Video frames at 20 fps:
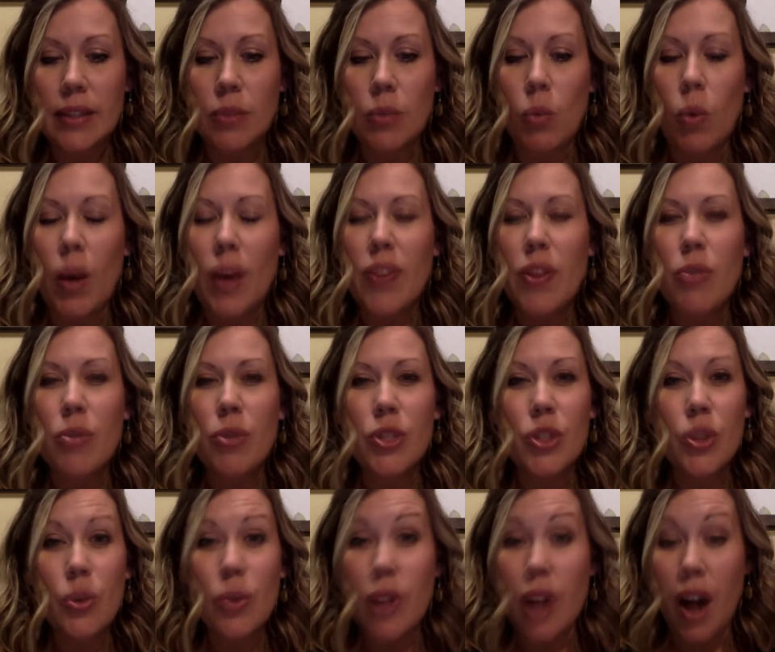why they were
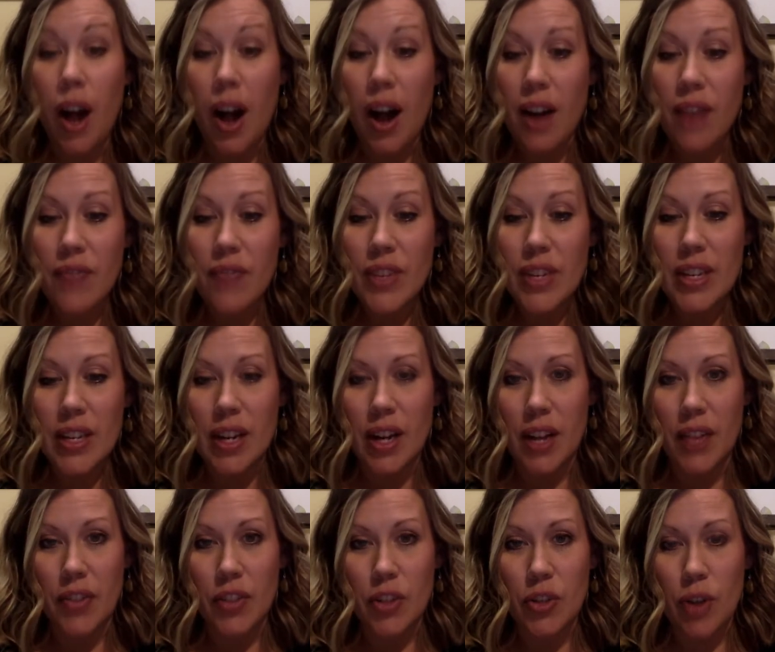so confident
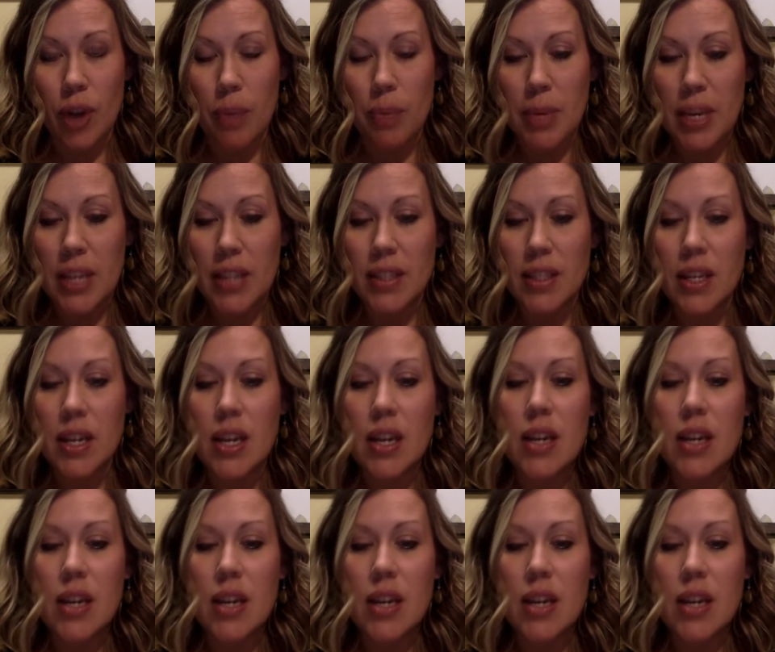on the trapeze,